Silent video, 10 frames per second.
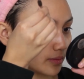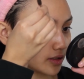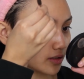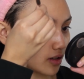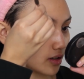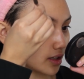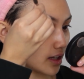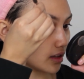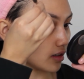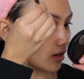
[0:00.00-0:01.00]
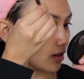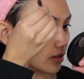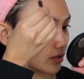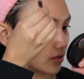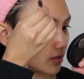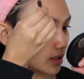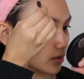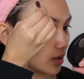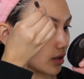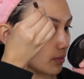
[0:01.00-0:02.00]
I'm starting at the arch, so
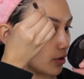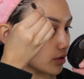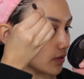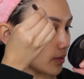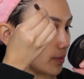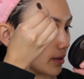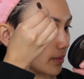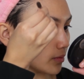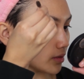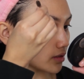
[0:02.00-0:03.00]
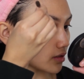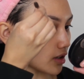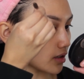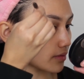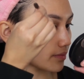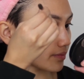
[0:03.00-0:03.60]
that's where the most of the pigment will start.